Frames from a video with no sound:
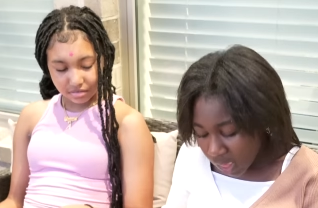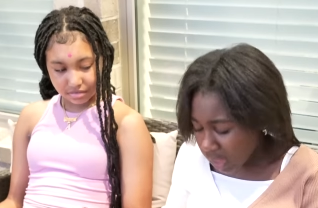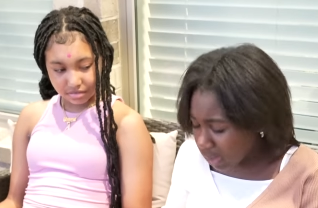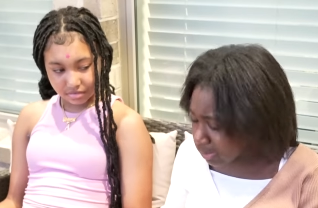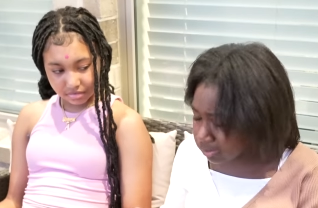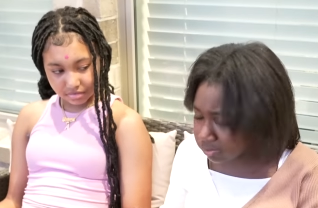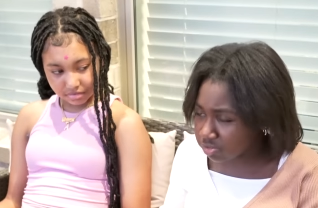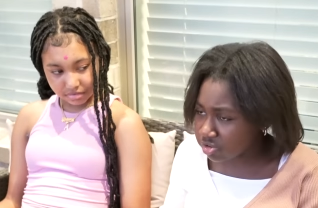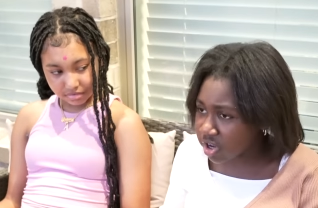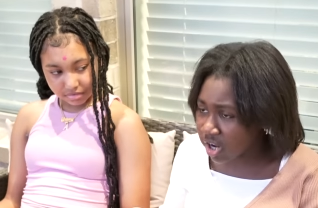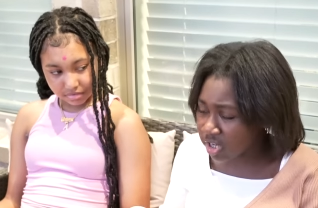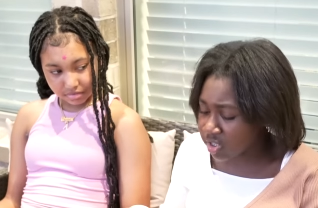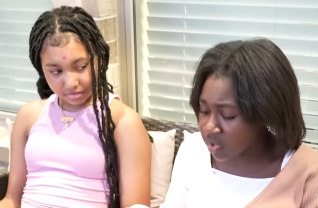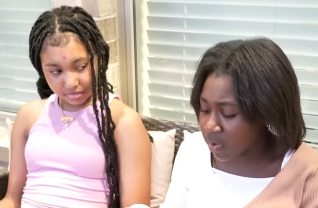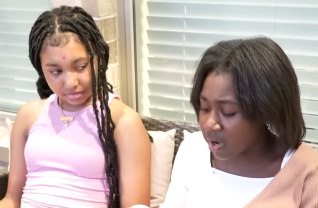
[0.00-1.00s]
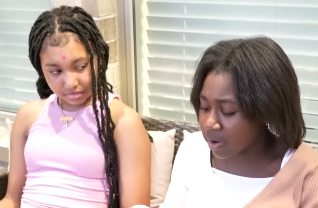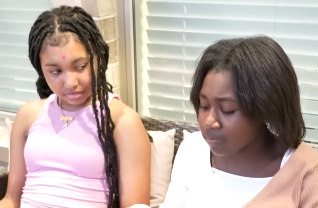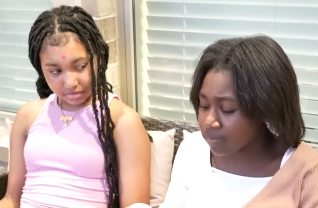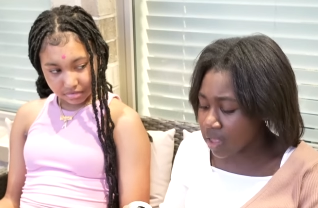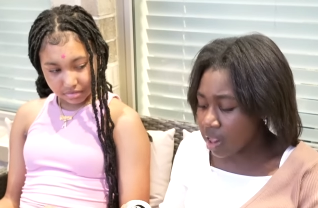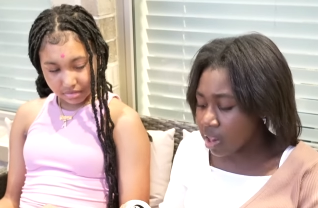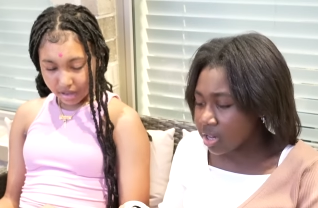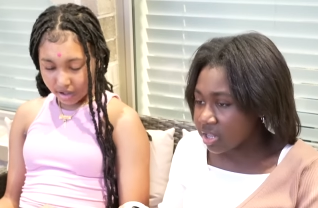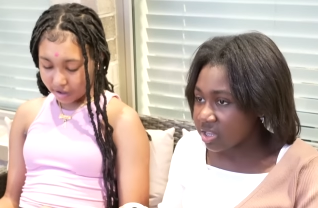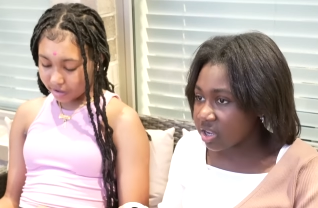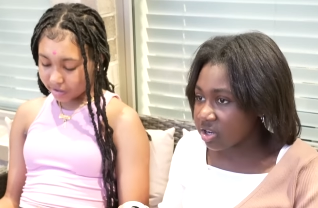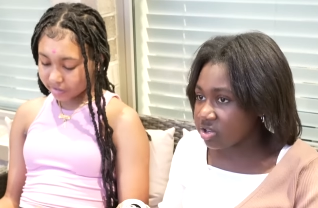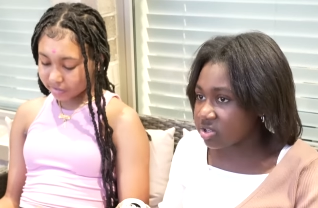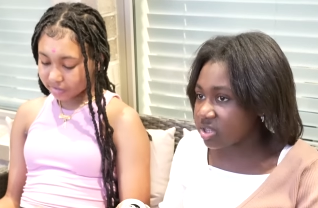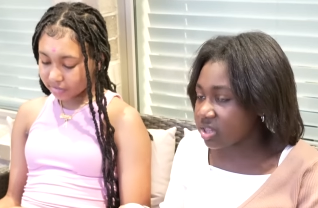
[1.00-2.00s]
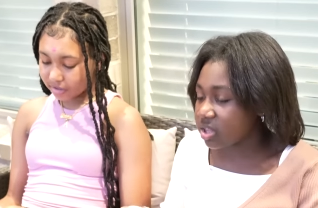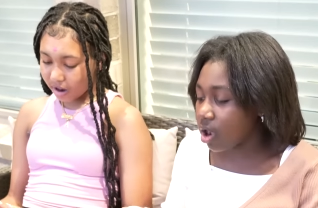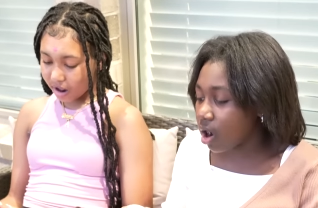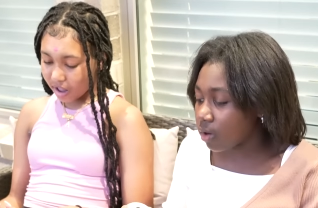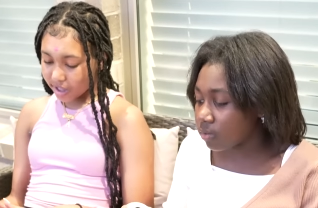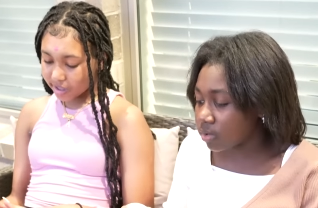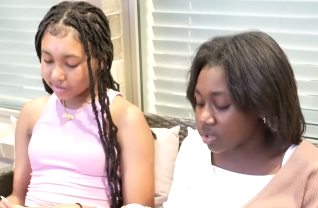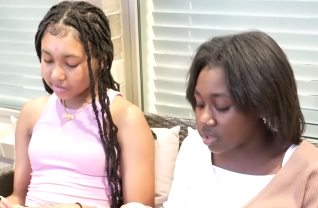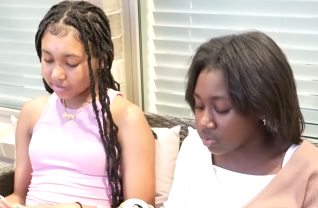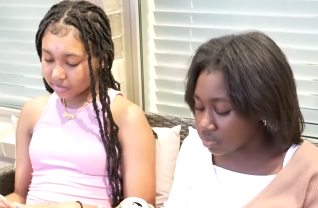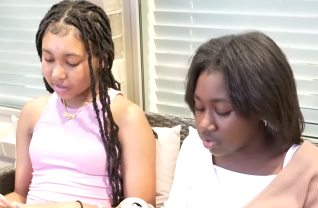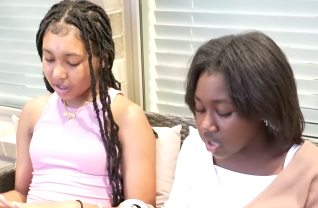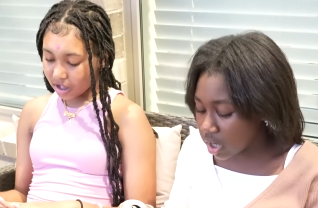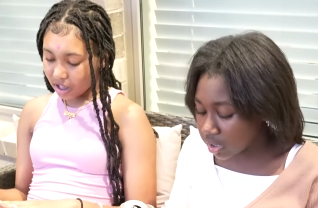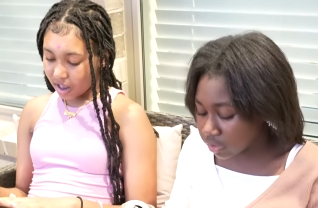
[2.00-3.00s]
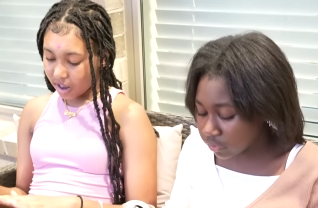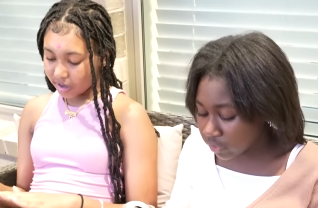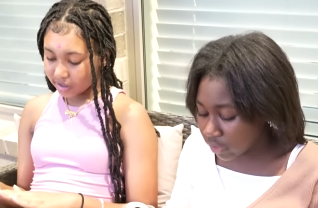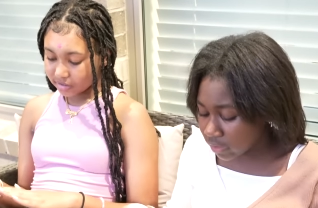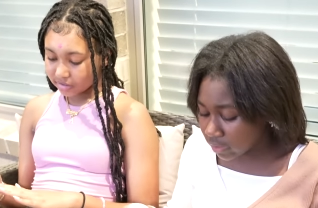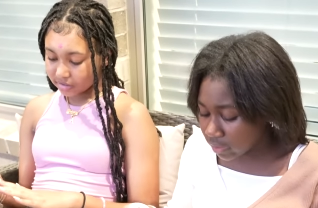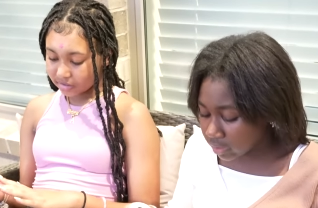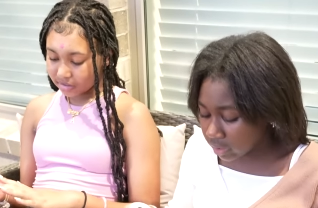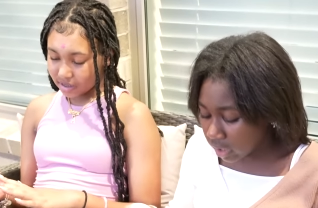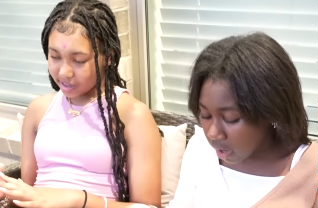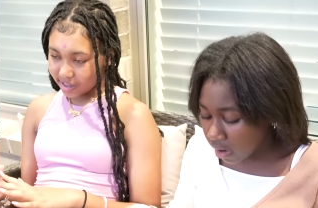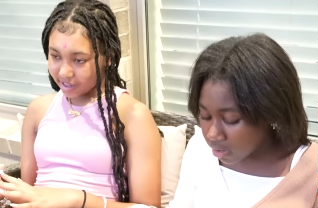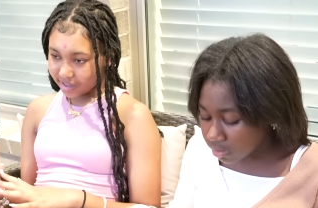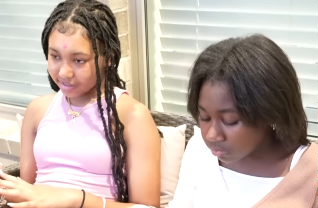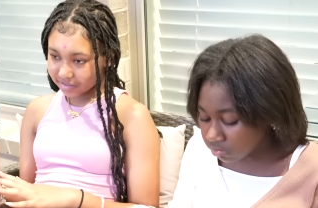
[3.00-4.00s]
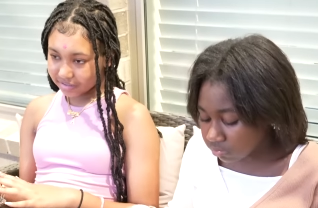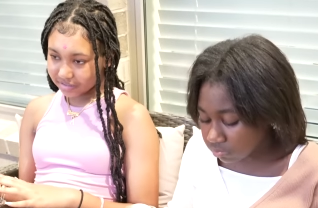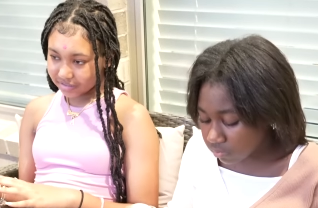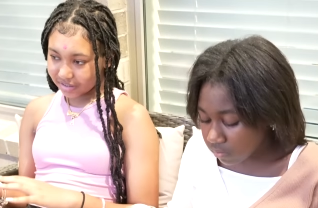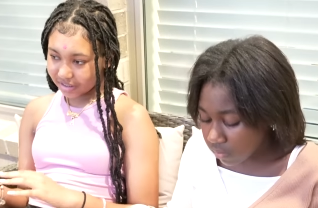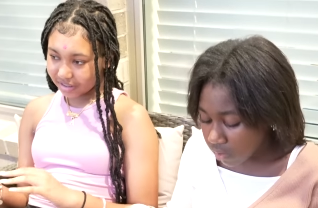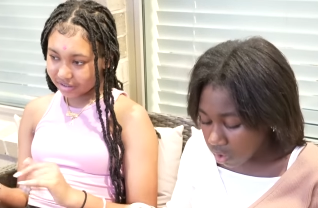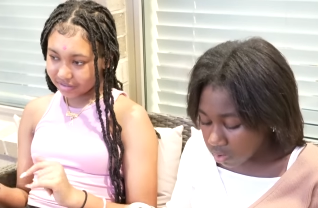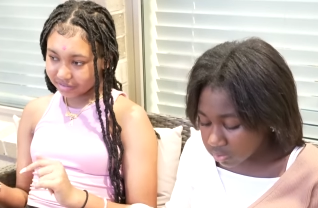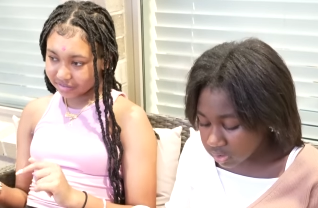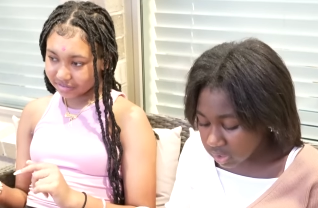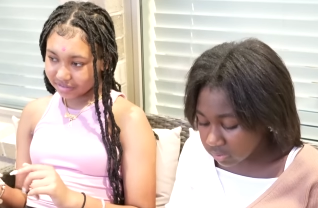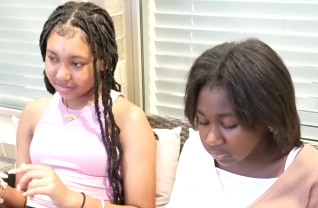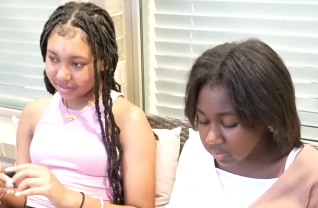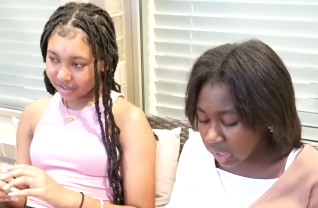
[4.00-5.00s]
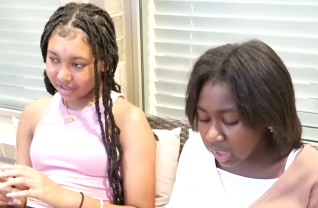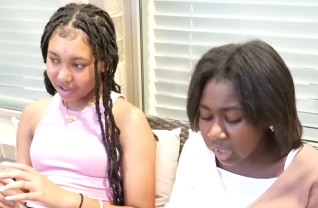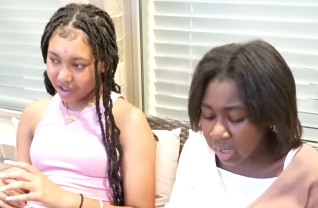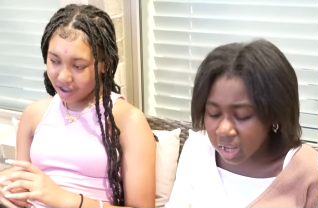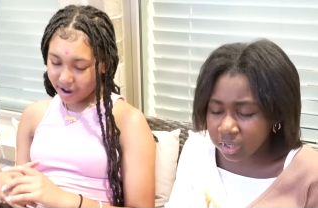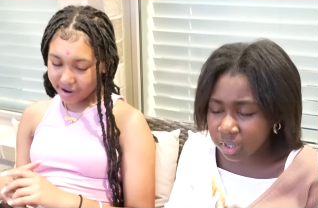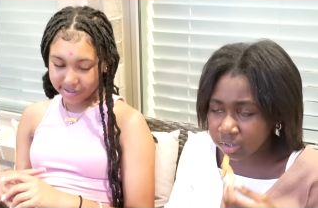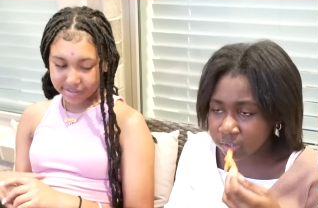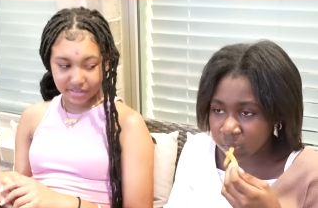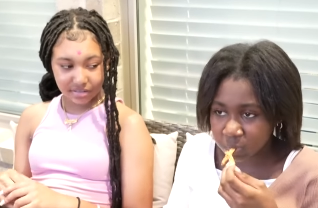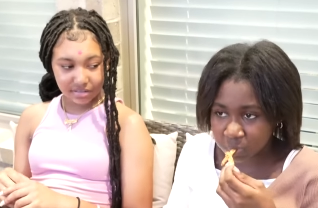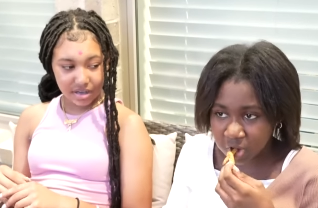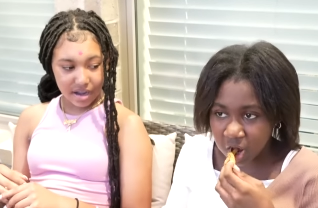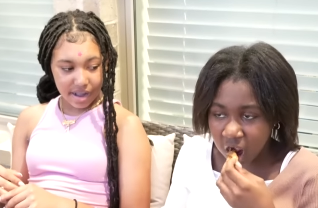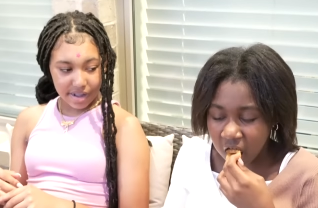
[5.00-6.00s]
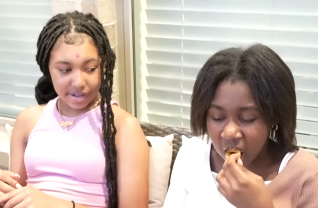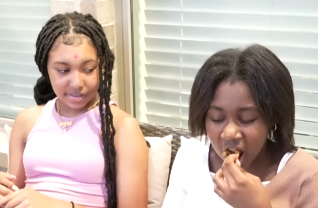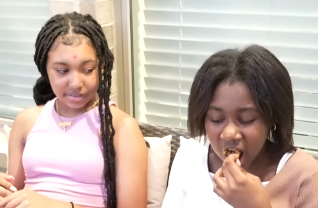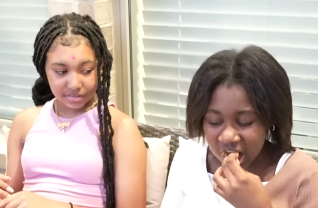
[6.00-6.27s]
Speaker 1: Mm, mm. She got a square. Mm. Cause she said the hard one is too childish for her. Yeah. Mm. So I like I like the one we got.